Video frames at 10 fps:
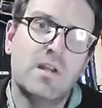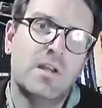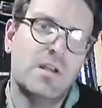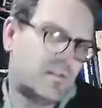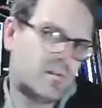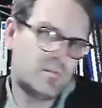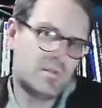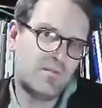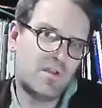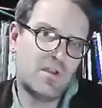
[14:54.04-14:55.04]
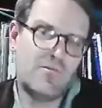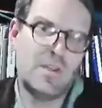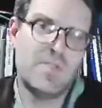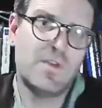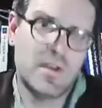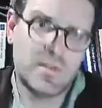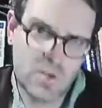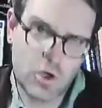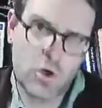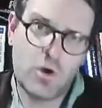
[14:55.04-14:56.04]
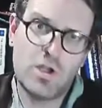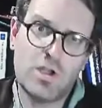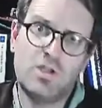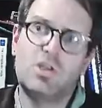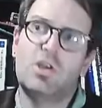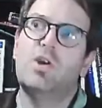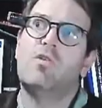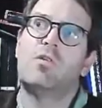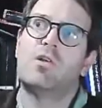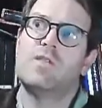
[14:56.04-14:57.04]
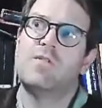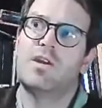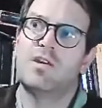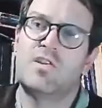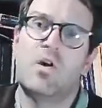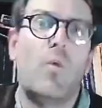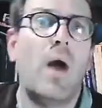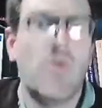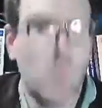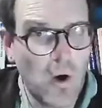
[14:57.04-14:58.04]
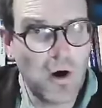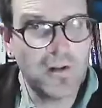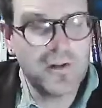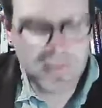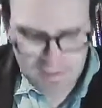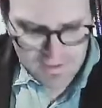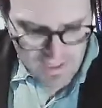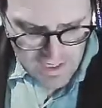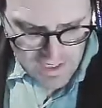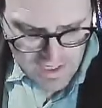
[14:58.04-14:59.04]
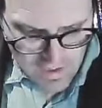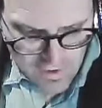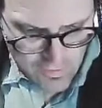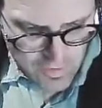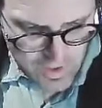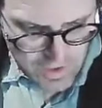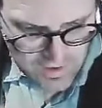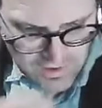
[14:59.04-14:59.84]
in terms of giving us courage or giving us the right words to say at a